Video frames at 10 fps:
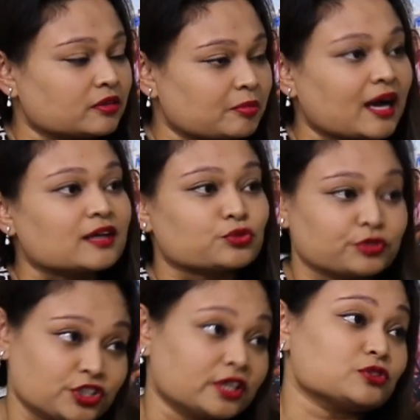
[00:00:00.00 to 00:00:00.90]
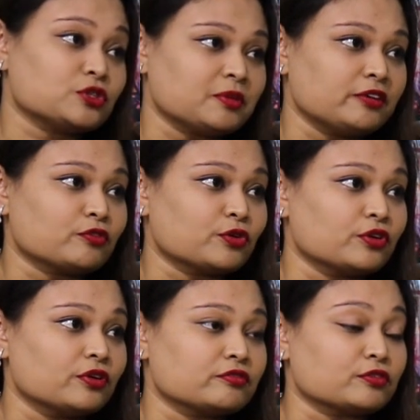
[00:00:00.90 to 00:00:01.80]
in the past reach out to me
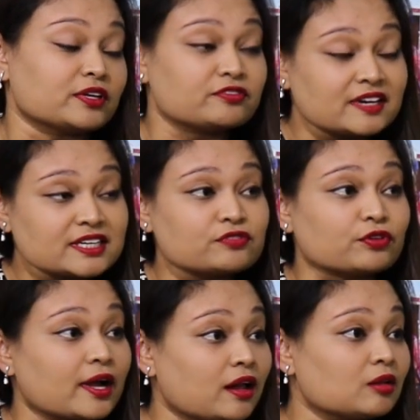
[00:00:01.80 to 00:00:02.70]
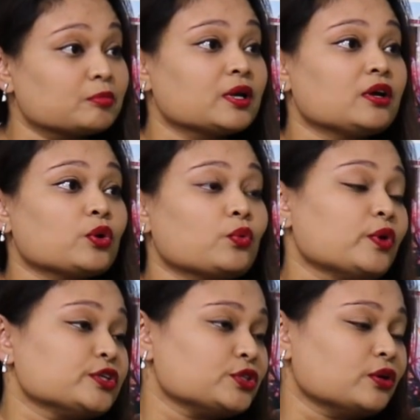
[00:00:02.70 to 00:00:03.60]
for advice, for help,
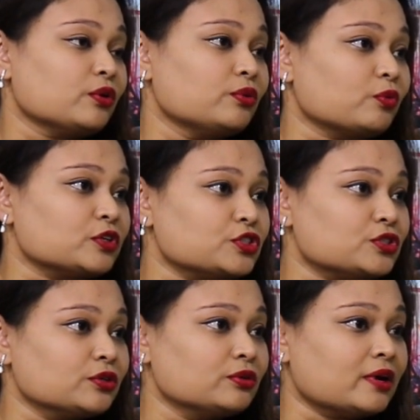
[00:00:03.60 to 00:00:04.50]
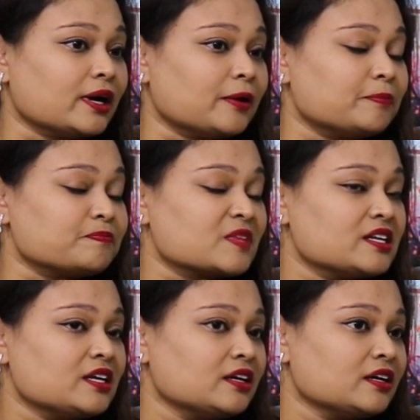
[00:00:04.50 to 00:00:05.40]
where to go and what to do.
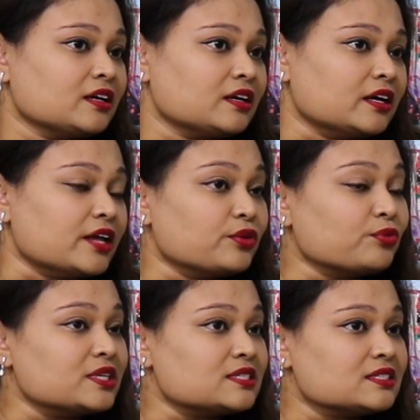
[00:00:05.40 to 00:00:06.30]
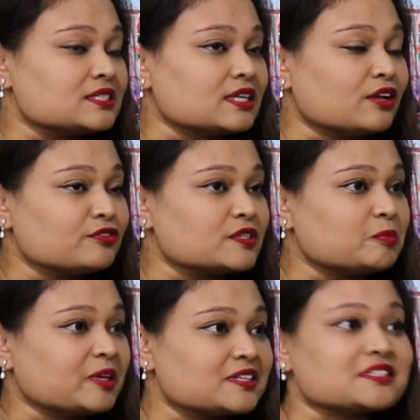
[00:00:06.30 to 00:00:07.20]
And the reason itself is
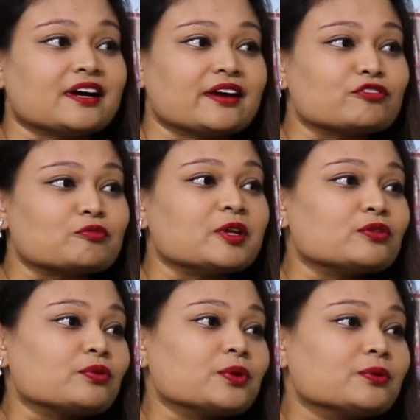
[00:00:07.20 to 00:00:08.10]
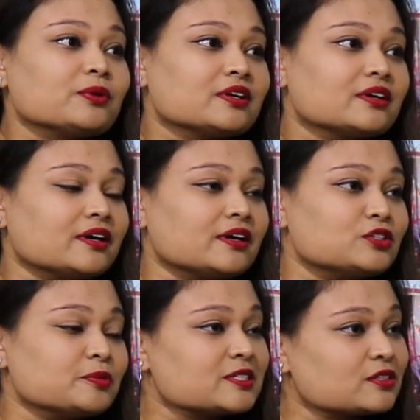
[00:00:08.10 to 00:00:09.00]
because I have been through
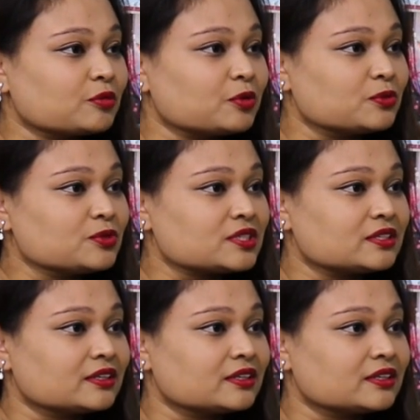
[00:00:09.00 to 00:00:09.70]
domestic abuse.